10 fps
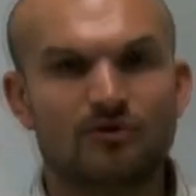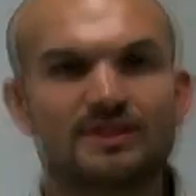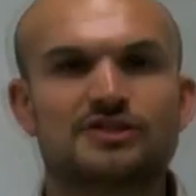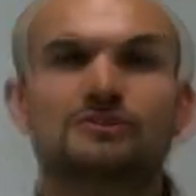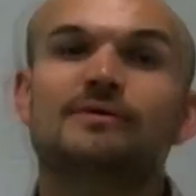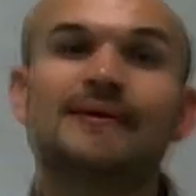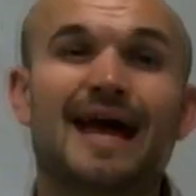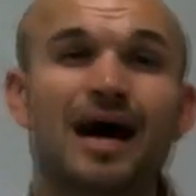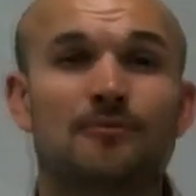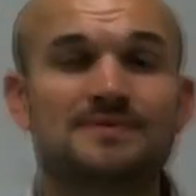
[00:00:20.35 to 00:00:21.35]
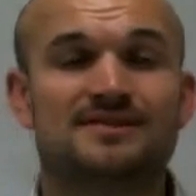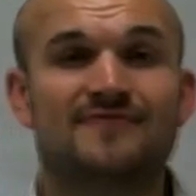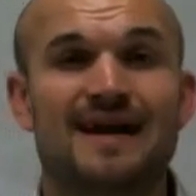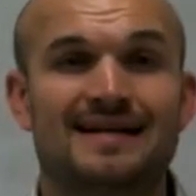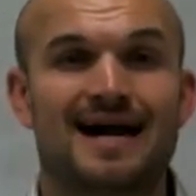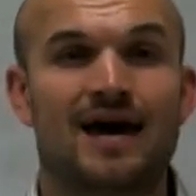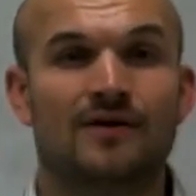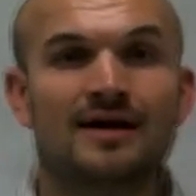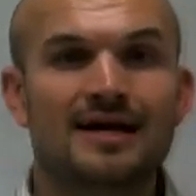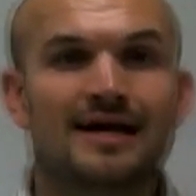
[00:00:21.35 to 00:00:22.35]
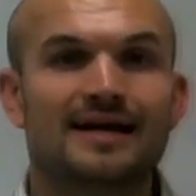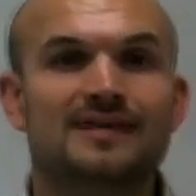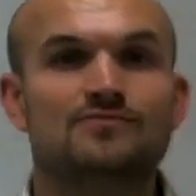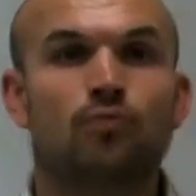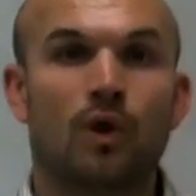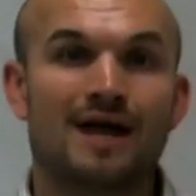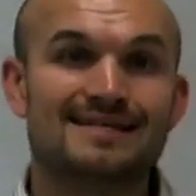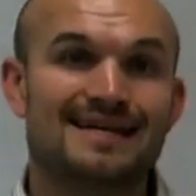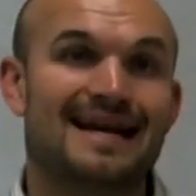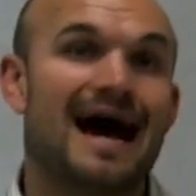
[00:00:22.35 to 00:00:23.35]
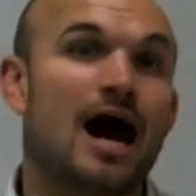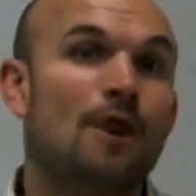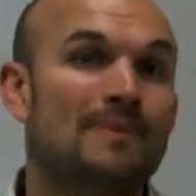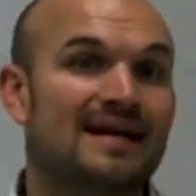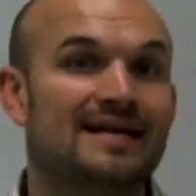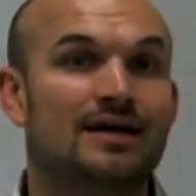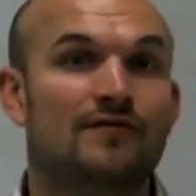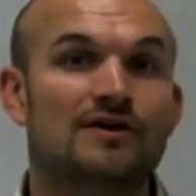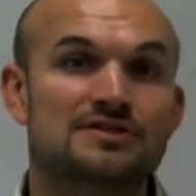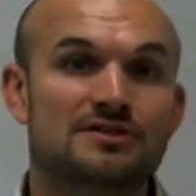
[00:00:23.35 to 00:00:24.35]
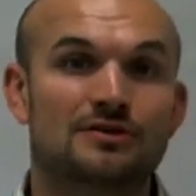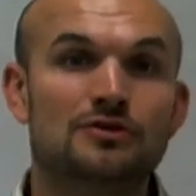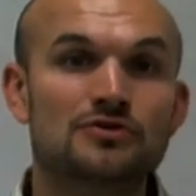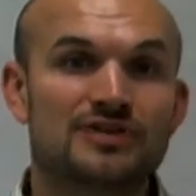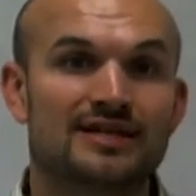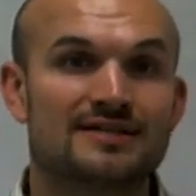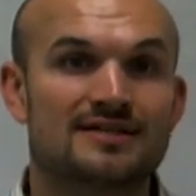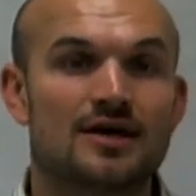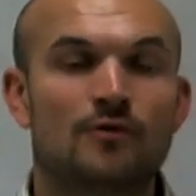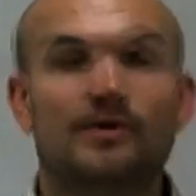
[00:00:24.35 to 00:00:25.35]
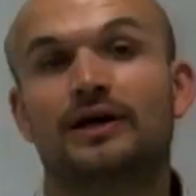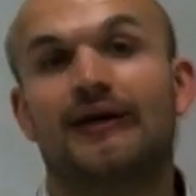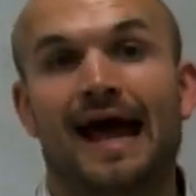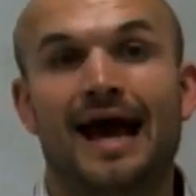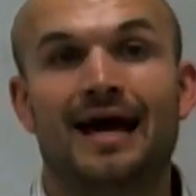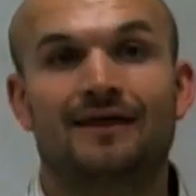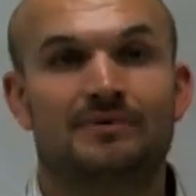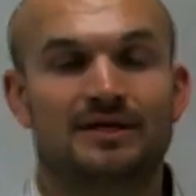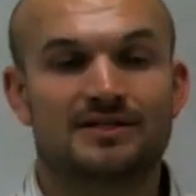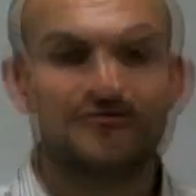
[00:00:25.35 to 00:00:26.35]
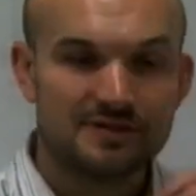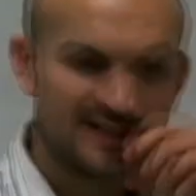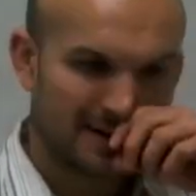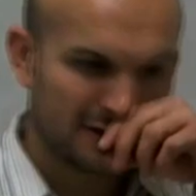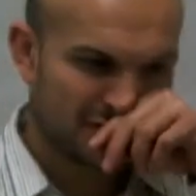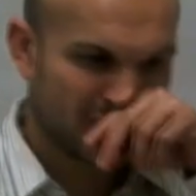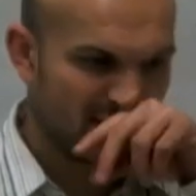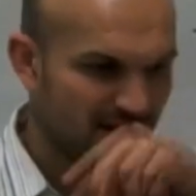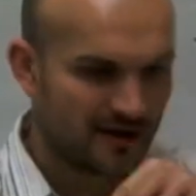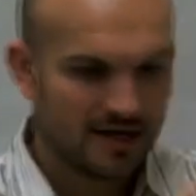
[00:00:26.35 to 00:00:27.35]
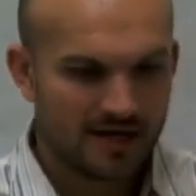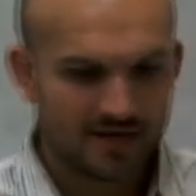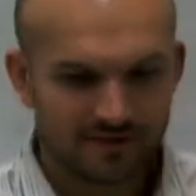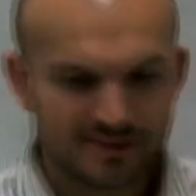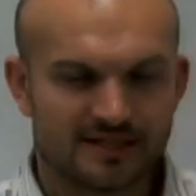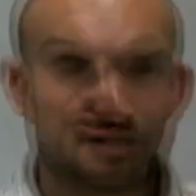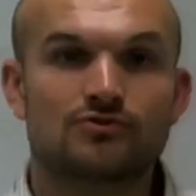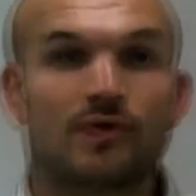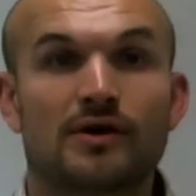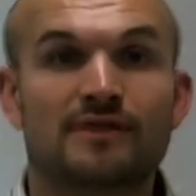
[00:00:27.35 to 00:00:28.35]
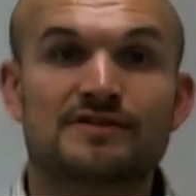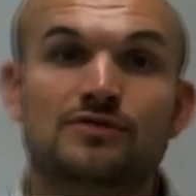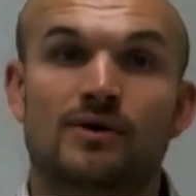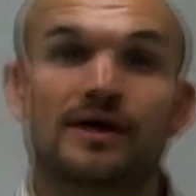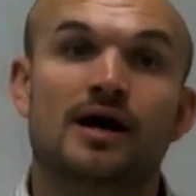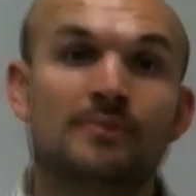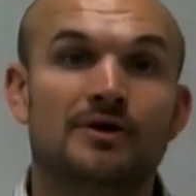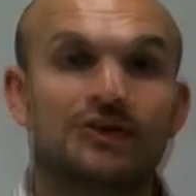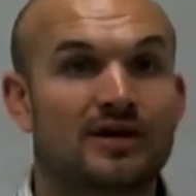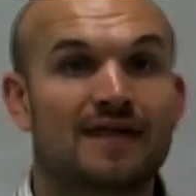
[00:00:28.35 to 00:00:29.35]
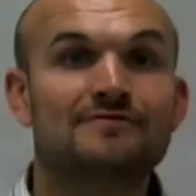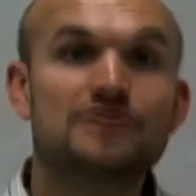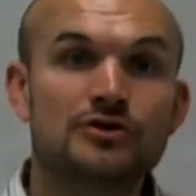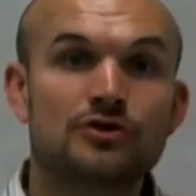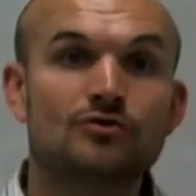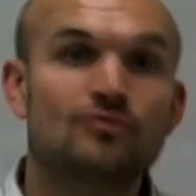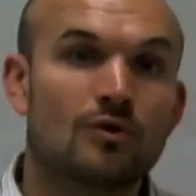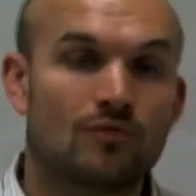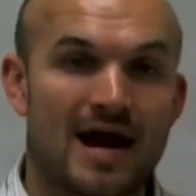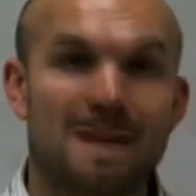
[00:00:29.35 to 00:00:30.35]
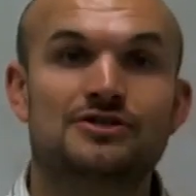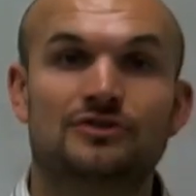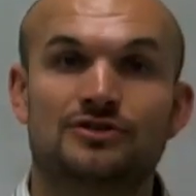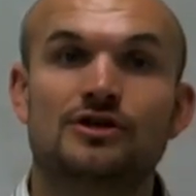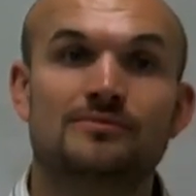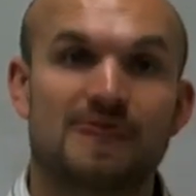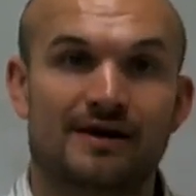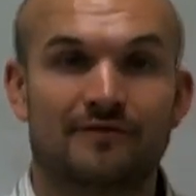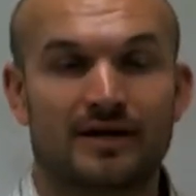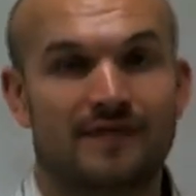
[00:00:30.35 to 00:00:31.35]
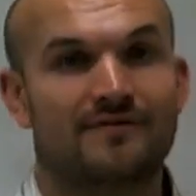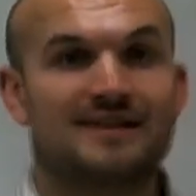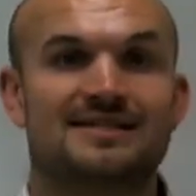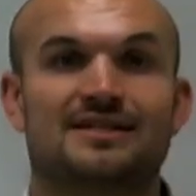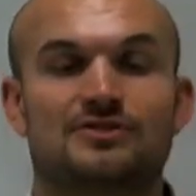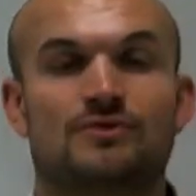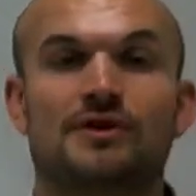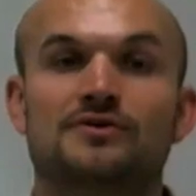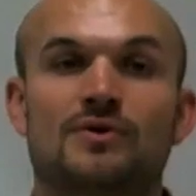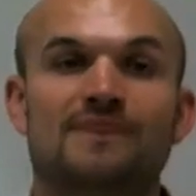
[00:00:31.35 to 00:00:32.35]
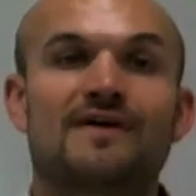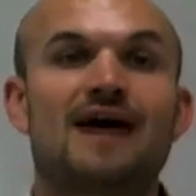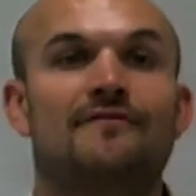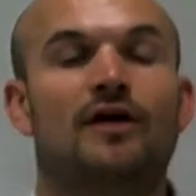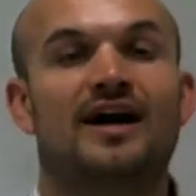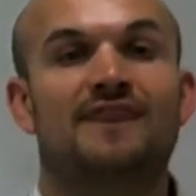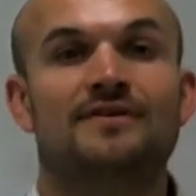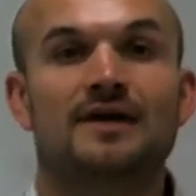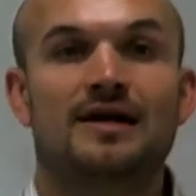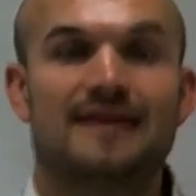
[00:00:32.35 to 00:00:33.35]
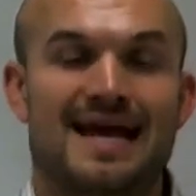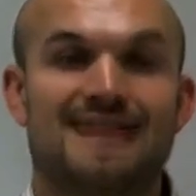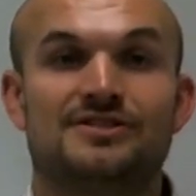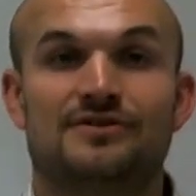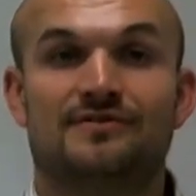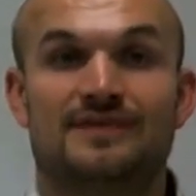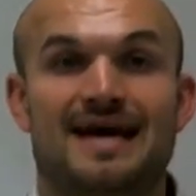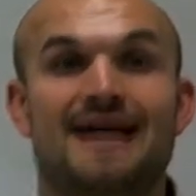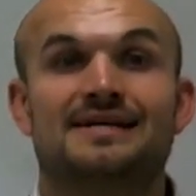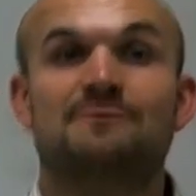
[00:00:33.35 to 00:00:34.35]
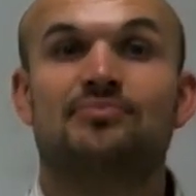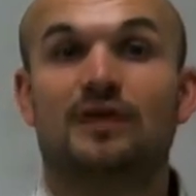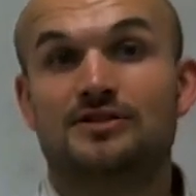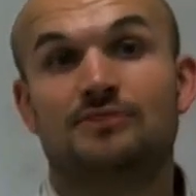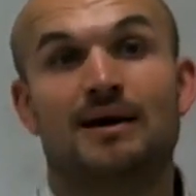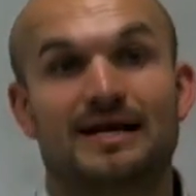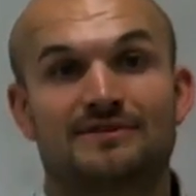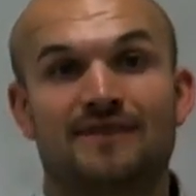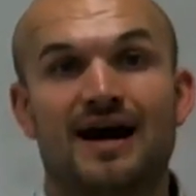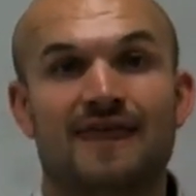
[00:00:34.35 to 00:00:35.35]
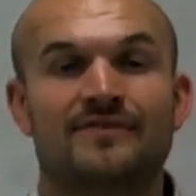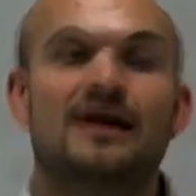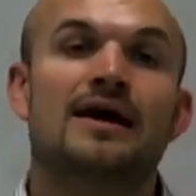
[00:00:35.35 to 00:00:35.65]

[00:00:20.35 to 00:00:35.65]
what the discriminant helps us find out is what and how many of our solutions we're going to have, because if you take the square root of a square number, you're going to have two rational terms. You have, like, if I take the square root of 25, I'll have the answer to that is plus or minus 5.